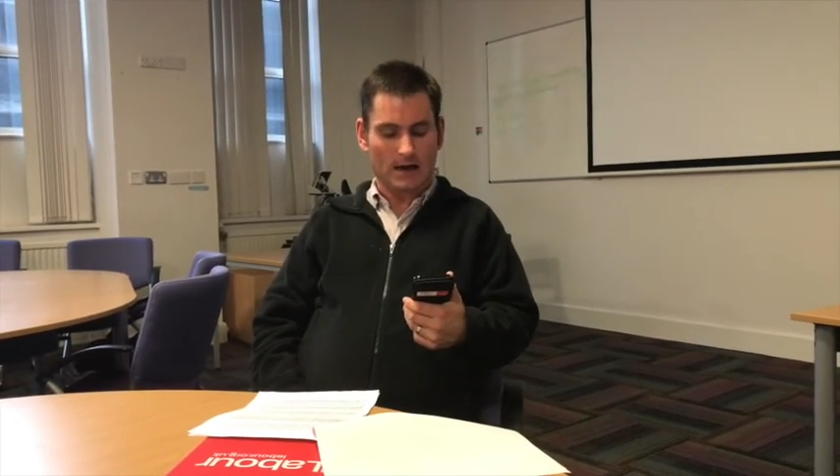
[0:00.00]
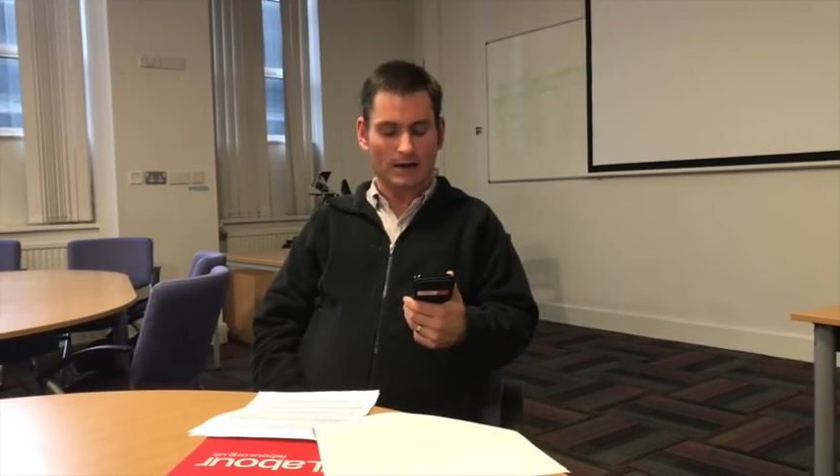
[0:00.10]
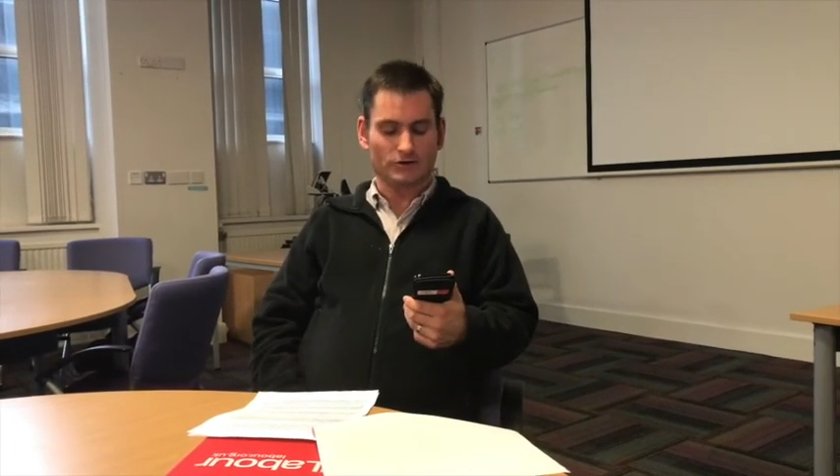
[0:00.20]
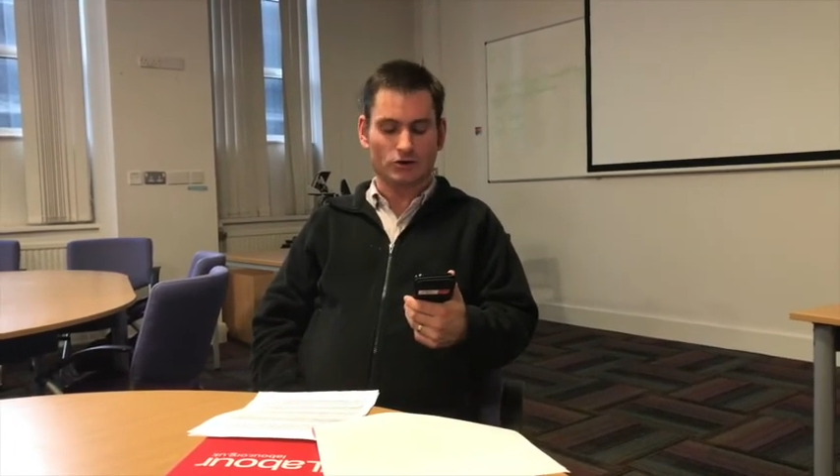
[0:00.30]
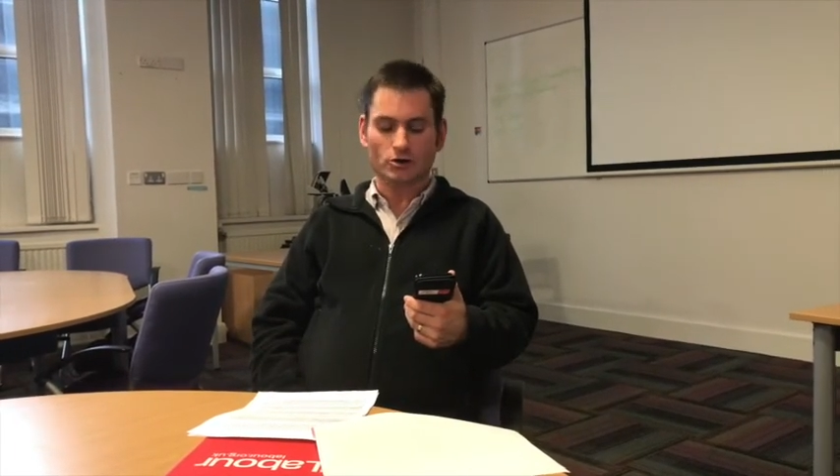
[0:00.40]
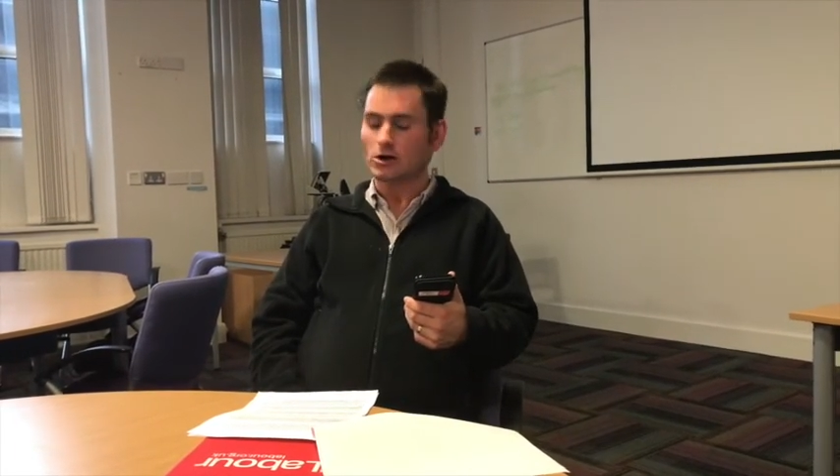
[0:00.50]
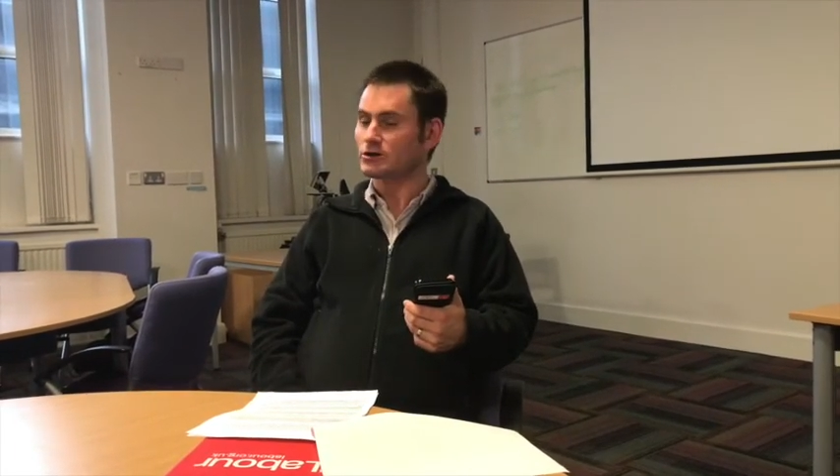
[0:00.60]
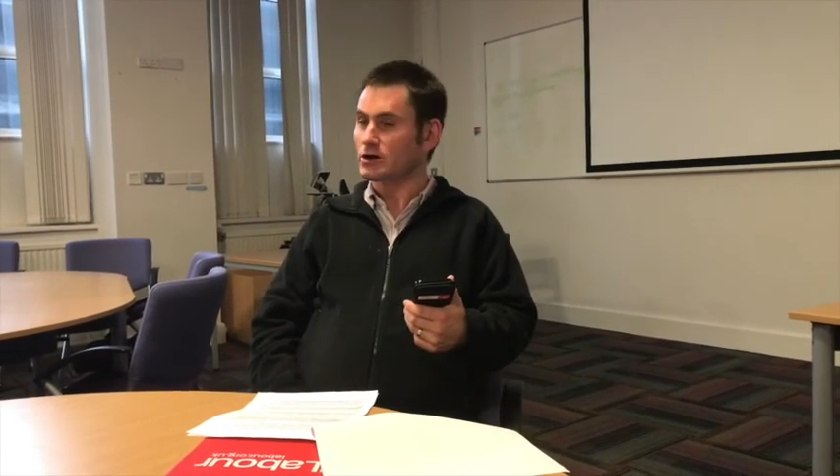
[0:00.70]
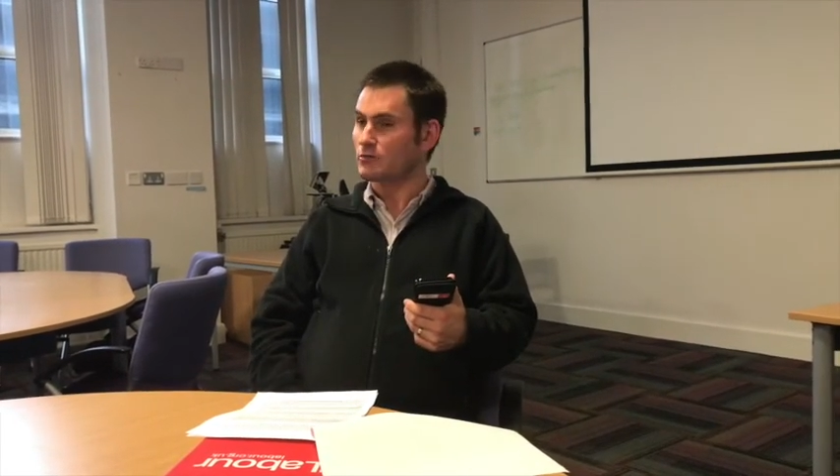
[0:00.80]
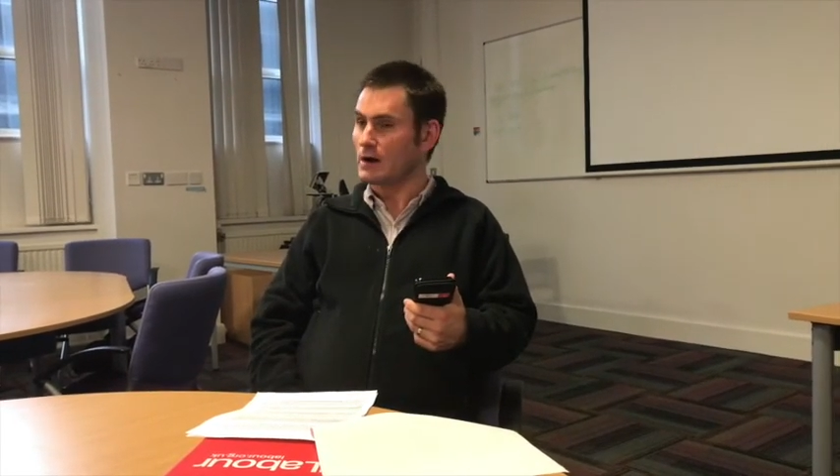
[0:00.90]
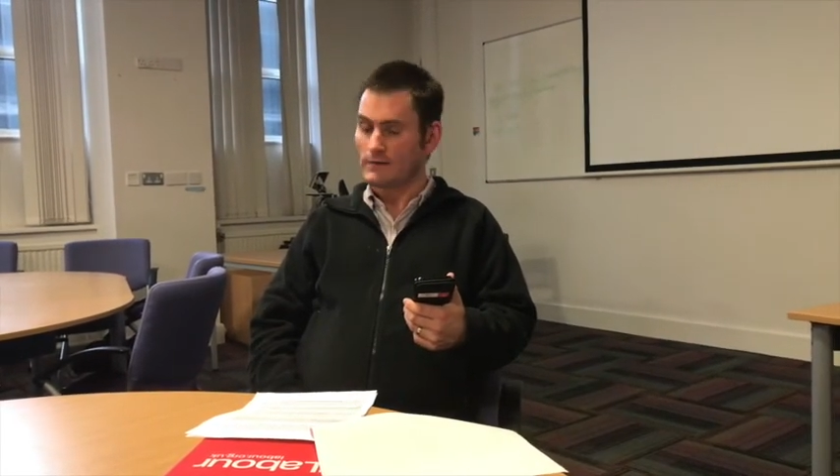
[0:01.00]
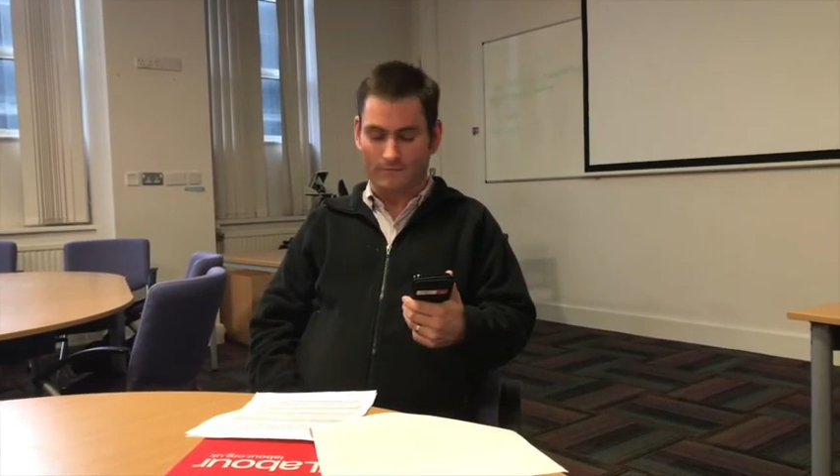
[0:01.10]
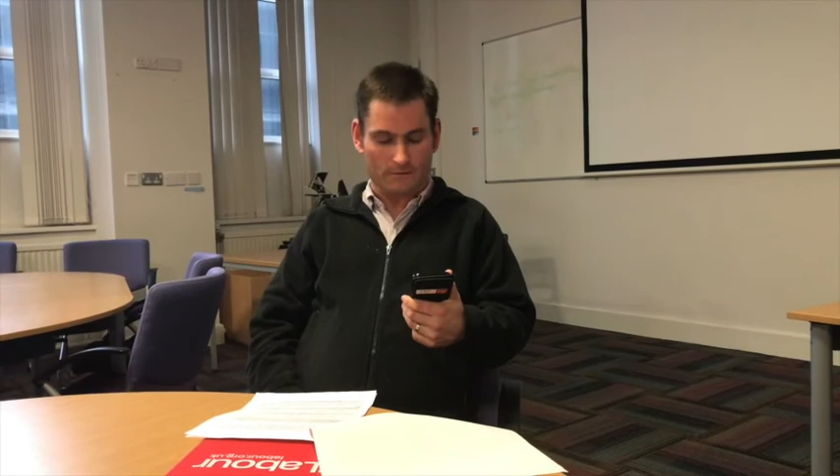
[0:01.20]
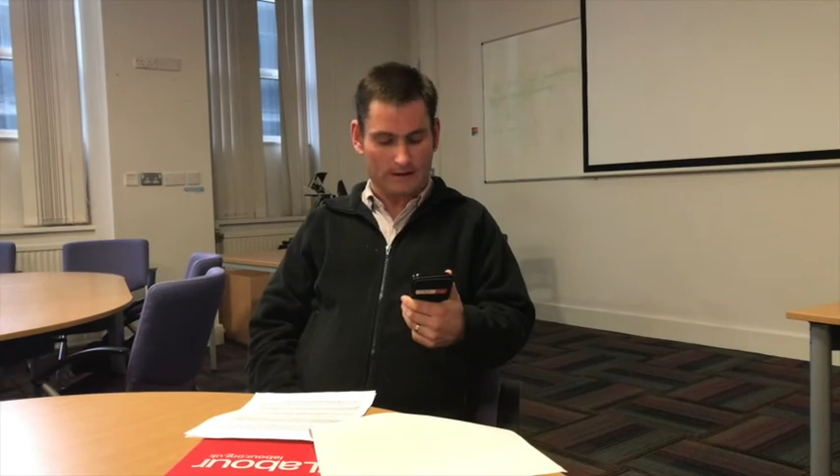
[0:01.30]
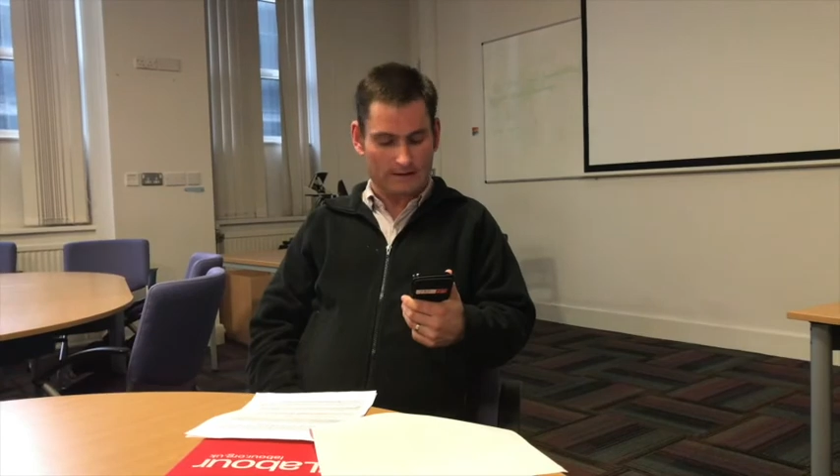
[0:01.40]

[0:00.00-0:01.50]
I do not, however,